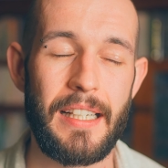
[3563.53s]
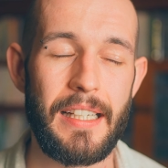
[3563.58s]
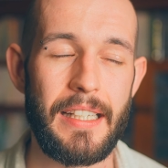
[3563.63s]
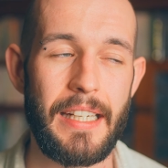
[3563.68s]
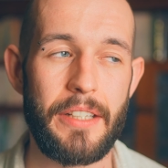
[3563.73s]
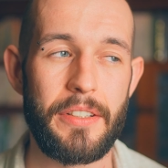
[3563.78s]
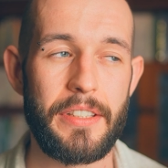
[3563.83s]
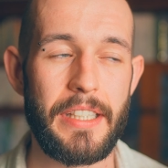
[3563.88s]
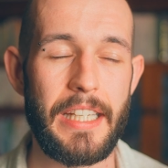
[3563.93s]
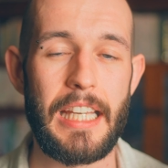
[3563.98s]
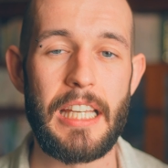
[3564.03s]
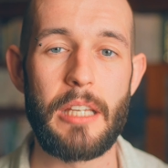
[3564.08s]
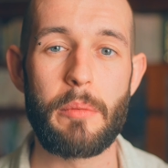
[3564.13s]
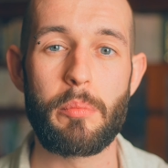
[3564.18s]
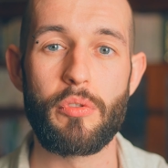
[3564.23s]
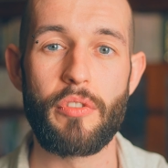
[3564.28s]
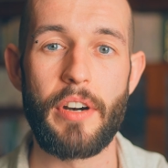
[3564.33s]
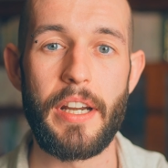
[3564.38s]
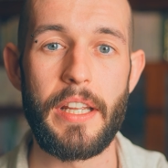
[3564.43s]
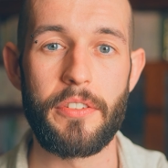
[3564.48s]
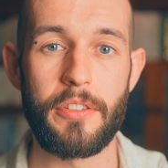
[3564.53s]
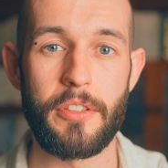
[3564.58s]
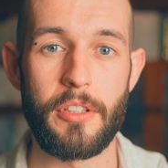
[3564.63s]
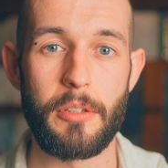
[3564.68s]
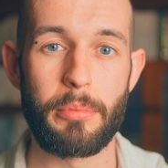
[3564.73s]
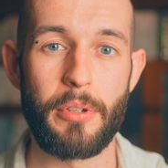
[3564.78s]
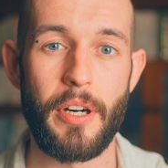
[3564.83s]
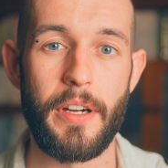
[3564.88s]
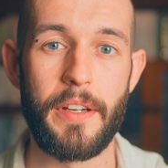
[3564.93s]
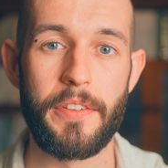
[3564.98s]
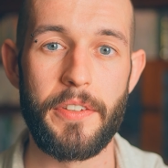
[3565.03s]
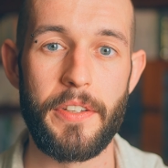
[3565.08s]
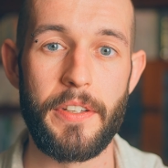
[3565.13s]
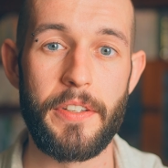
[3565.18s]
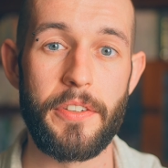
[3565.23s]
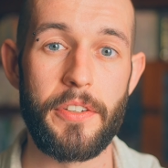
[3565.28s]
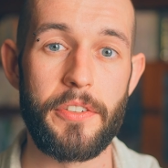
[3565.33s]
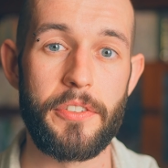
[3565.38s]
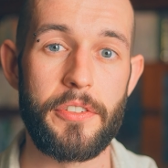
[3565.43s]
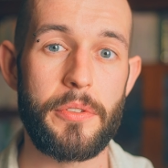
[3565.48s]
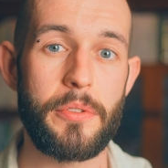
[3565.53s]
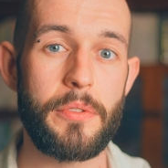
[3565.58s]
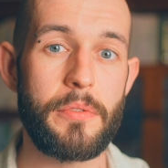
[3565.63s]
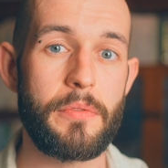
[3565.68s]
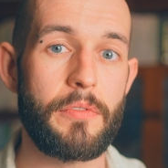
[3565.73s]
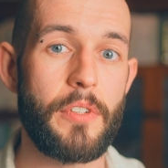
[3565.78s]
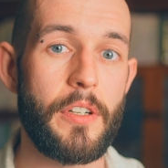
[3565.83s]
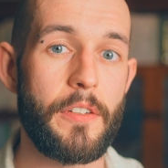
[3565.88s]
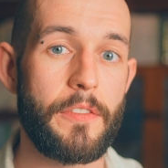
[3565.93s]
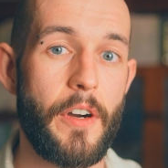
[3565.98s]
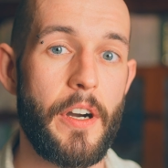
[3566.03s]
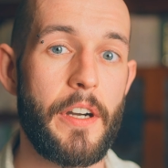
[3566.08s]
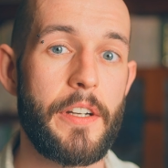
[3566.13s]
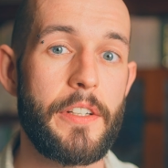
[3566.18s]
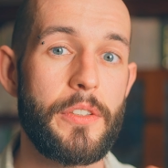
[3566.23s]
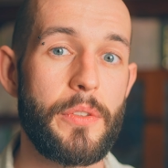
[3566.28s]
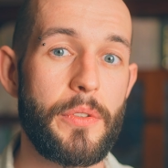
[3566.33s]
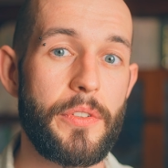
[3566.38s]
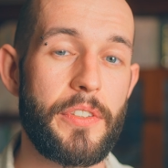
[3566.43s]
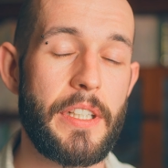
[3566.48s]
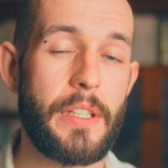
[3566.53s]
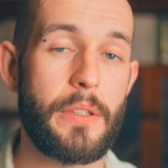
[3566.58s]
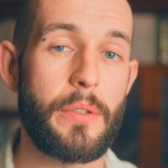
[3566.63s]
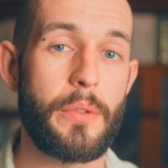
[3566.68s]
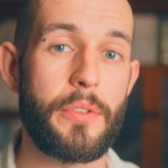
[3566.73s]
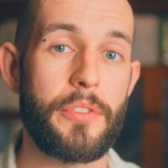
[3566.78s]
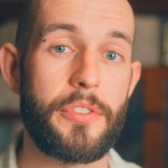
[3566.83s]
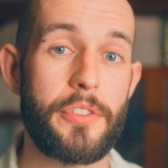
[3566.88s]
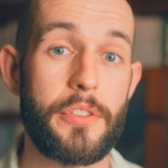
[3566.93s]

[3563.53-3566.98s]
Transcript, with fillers: And you keep raising your prices as you refine your skills.